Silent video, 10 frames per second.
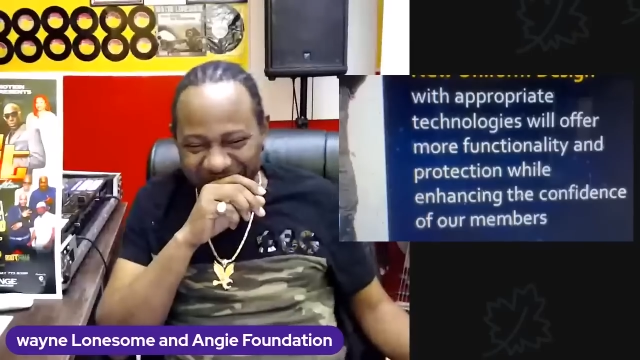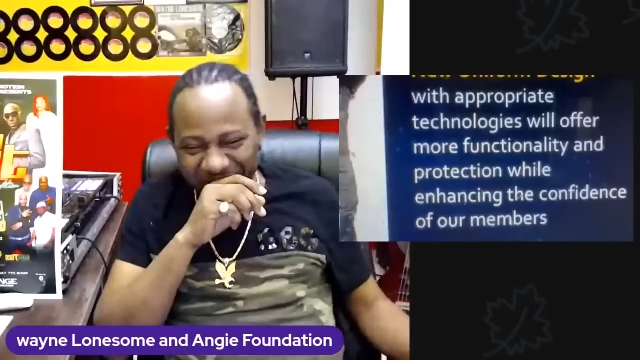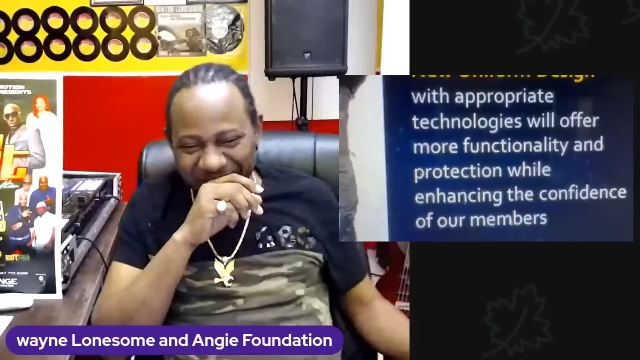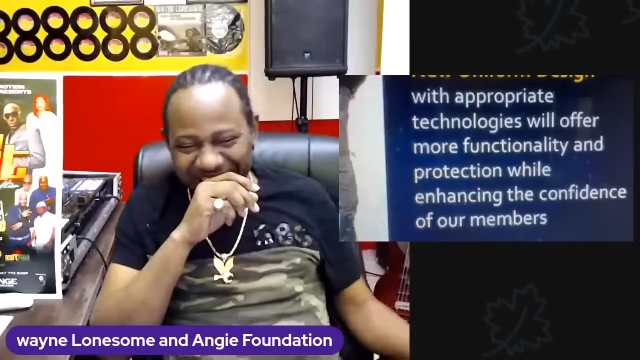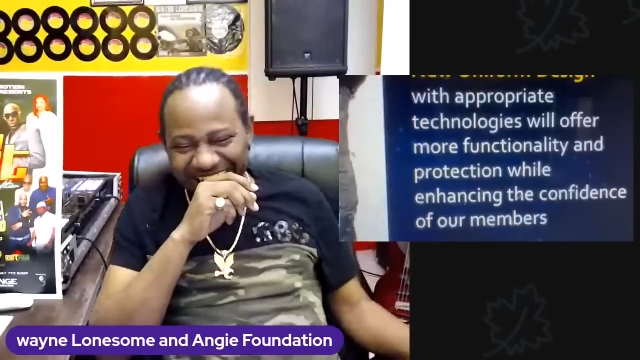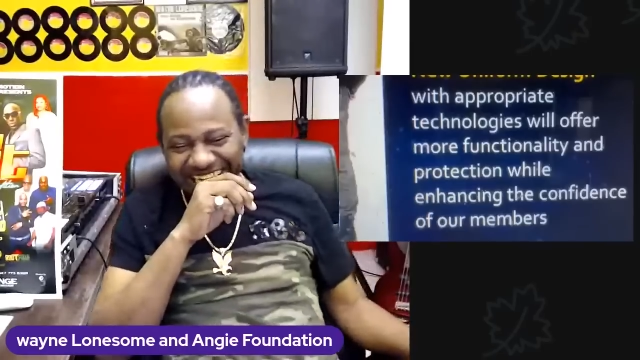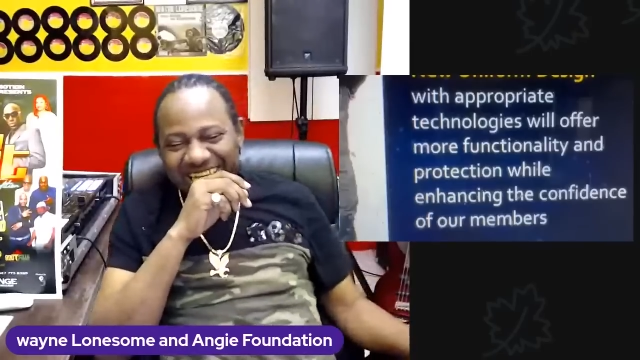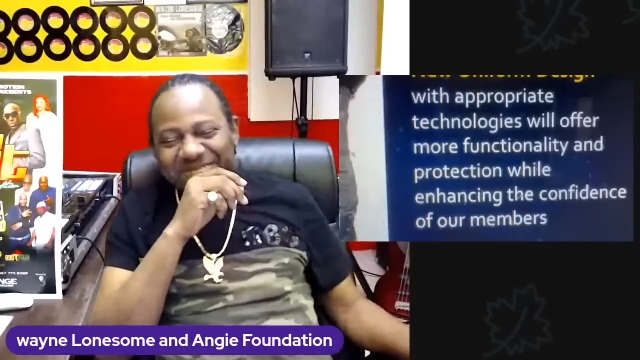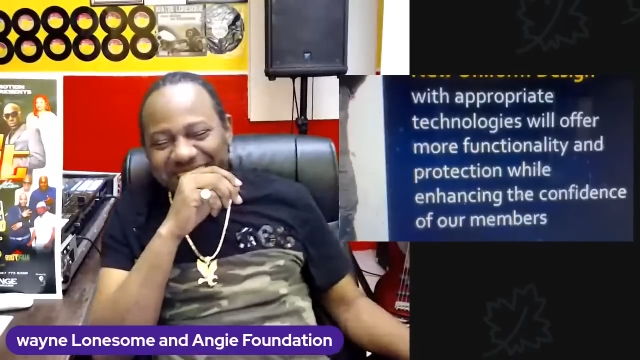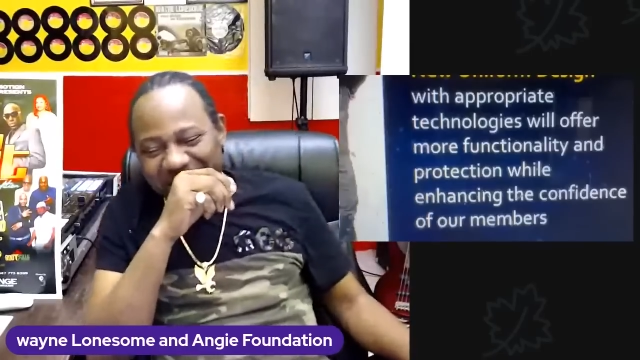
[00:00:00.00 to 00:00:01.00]
That
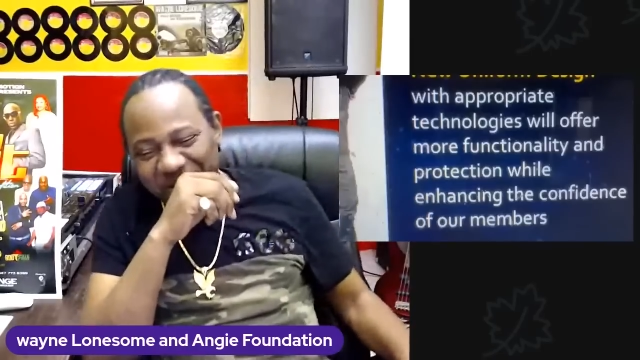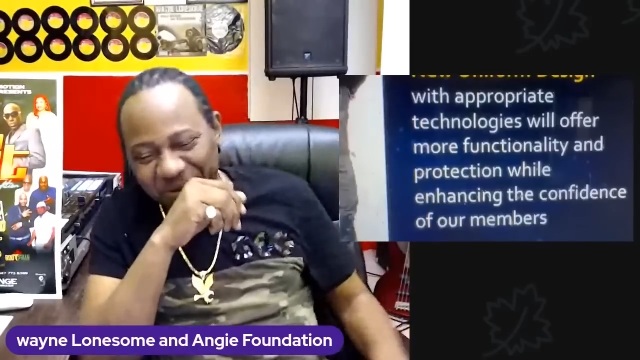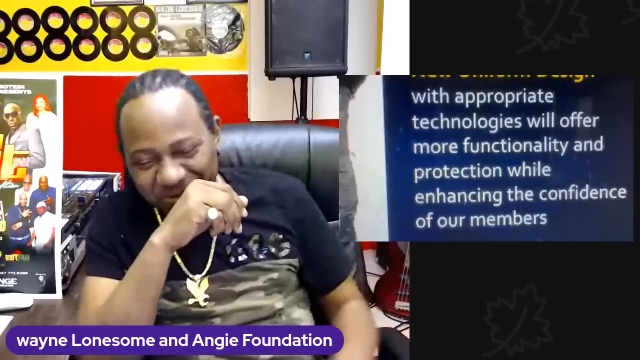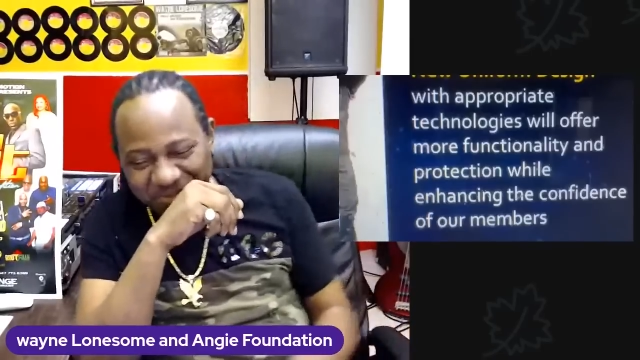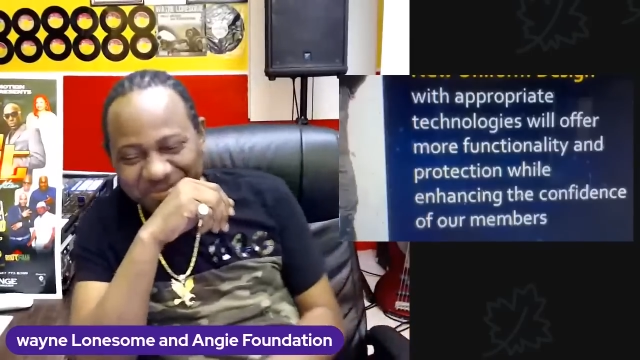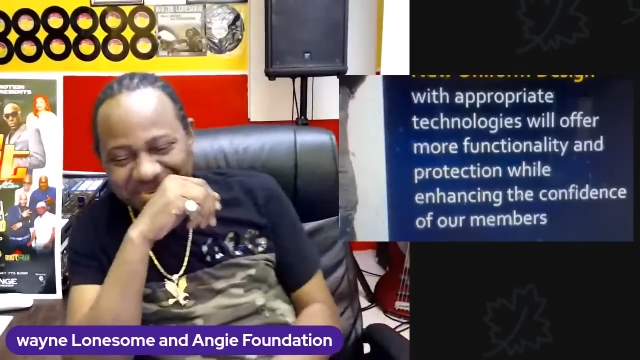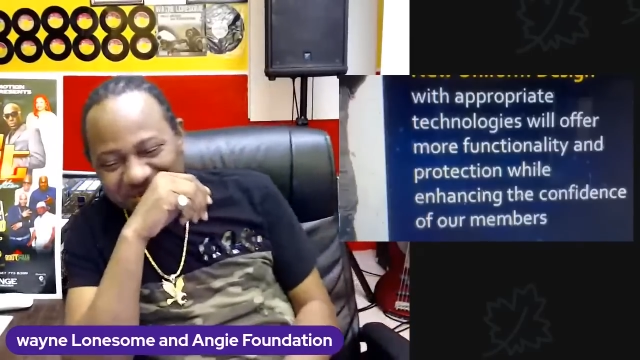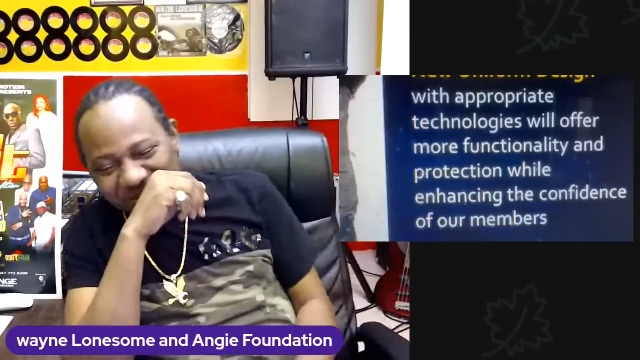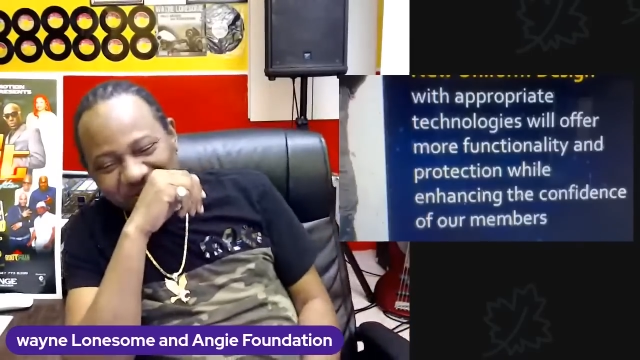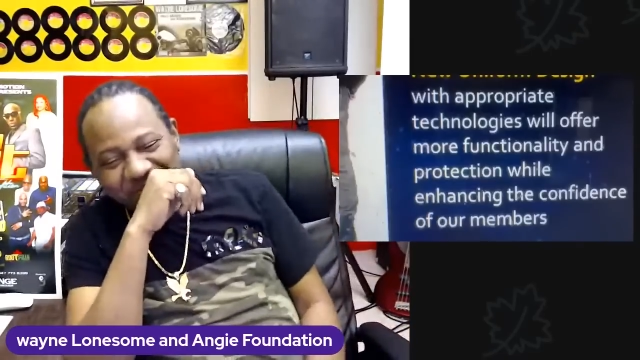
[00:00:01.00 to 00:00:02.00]
them can't hold with me,
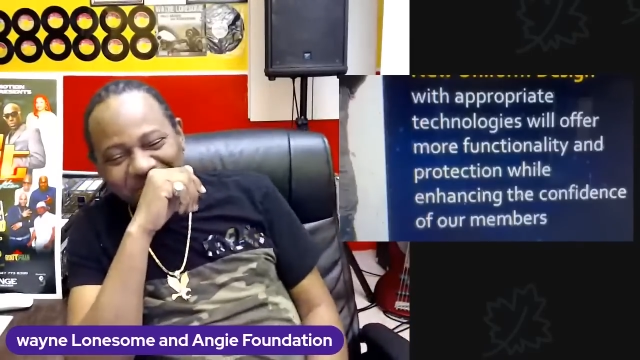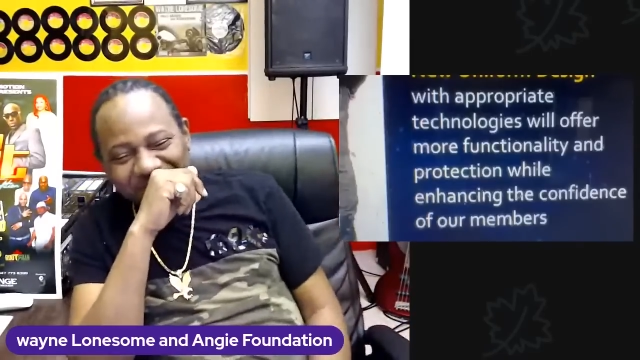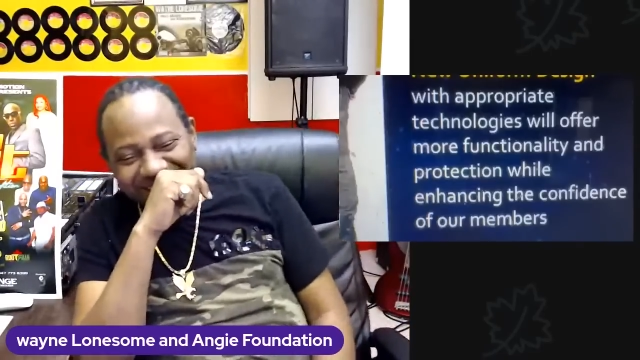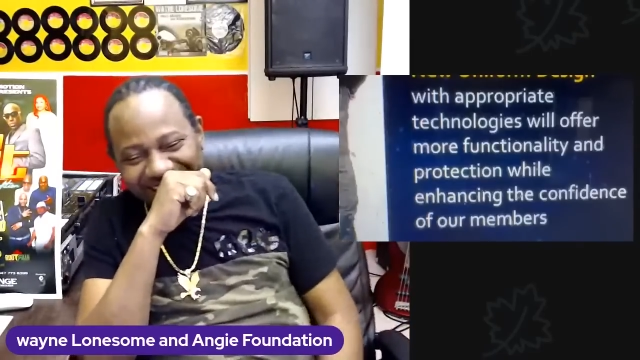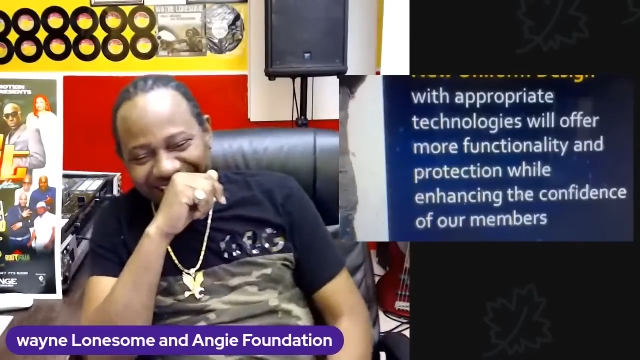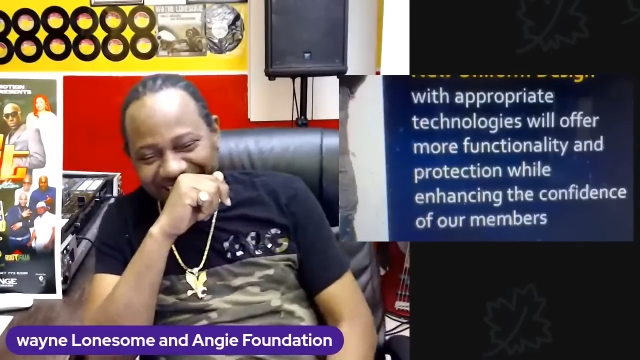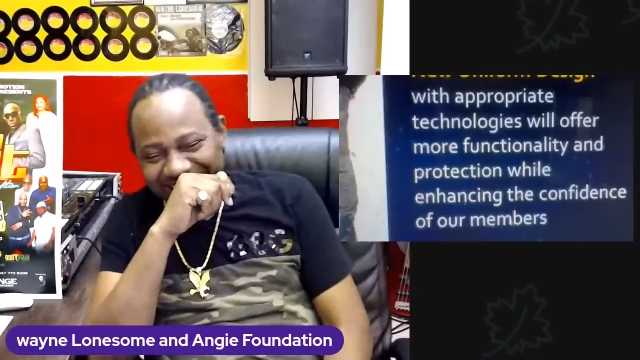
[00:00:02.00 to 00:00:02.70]
Yeah?